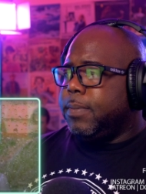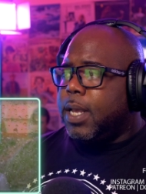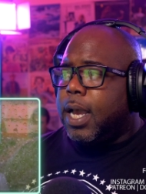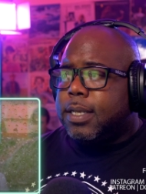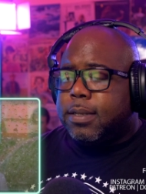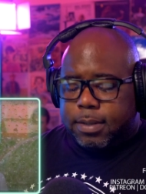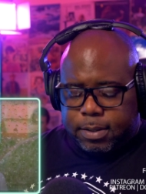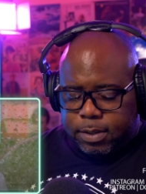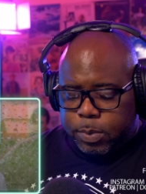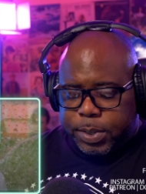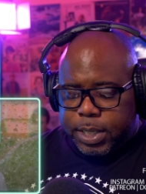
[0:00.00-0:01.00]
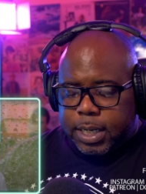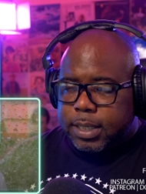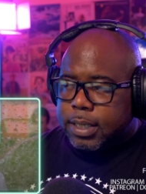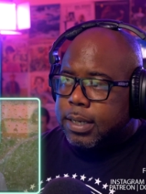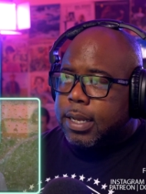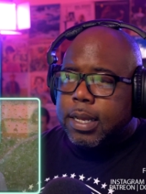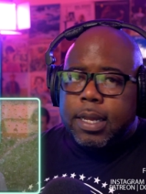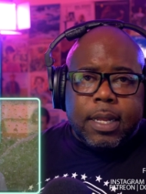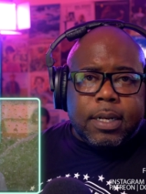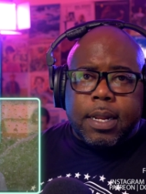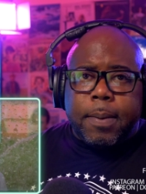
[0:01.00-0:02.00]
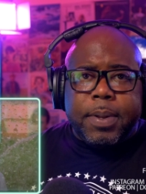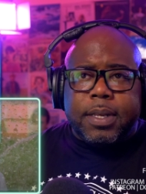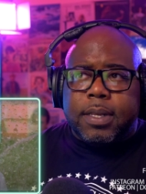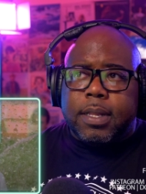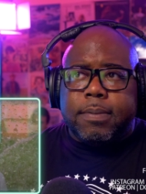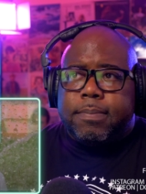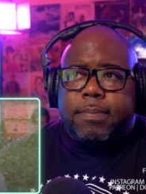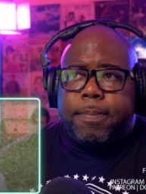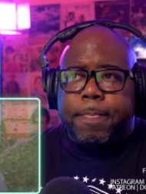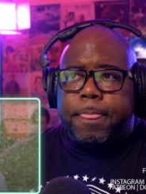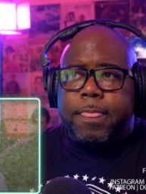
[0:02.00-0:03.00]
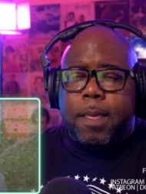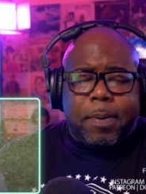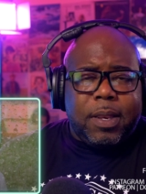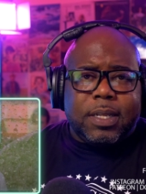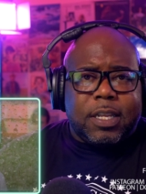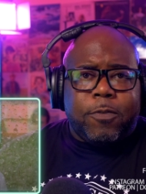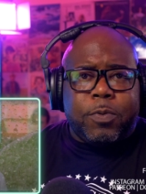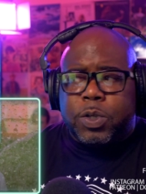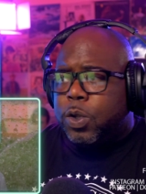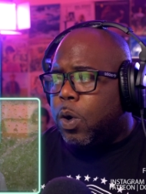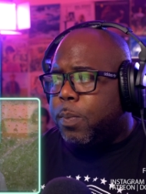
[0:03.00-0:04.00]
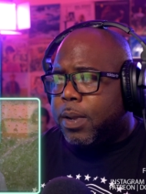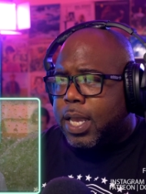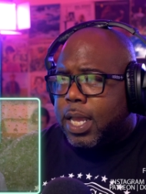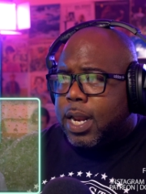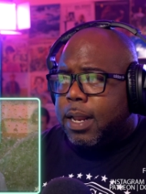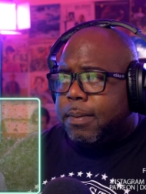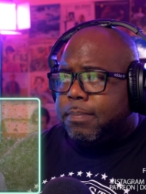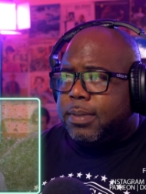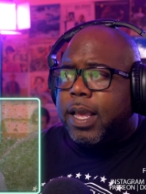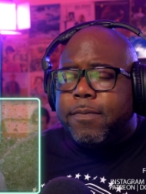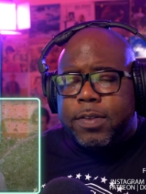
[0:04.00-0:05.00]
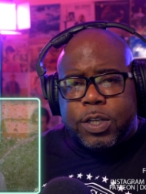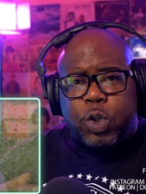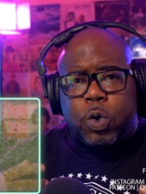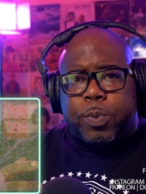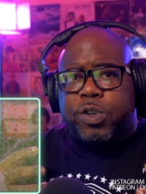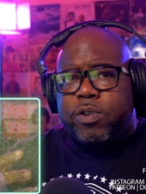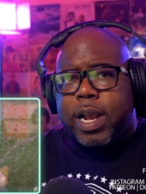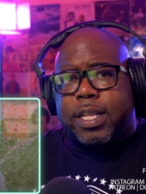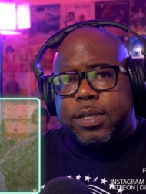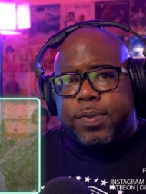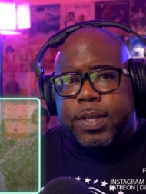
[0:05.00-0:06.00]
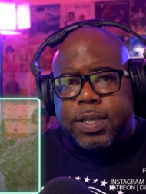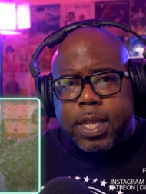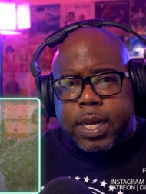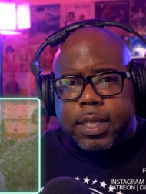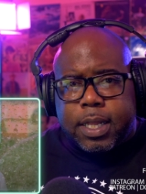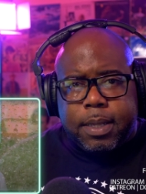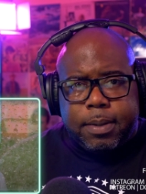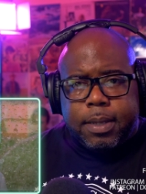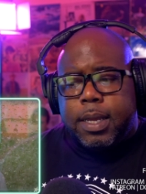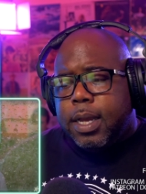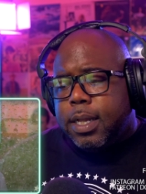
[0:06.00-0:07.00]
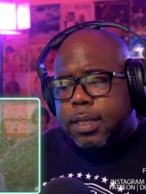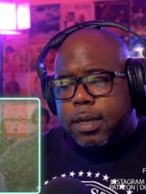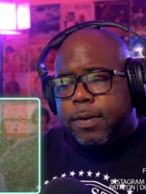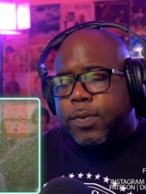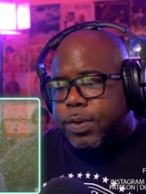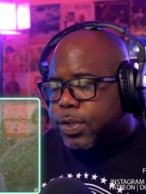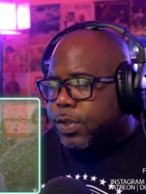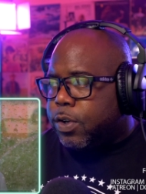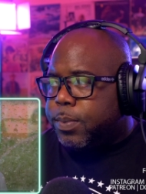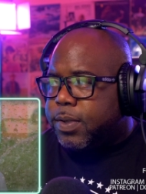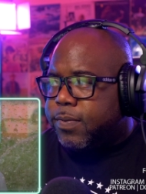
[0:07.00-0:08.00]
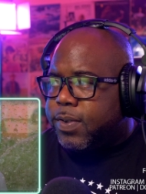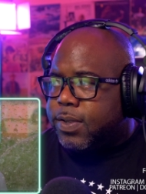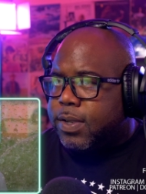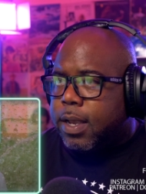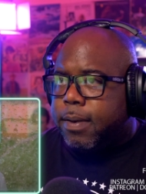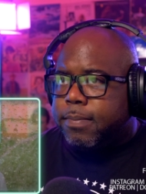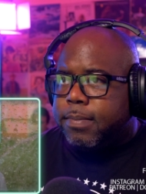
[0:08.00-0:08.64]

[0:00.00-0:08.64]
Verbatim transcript: Guys, super talented. I mean, the beat itself was dope. Again, I definitely super attracted to the aesthetic that he delivers in terms of his uh,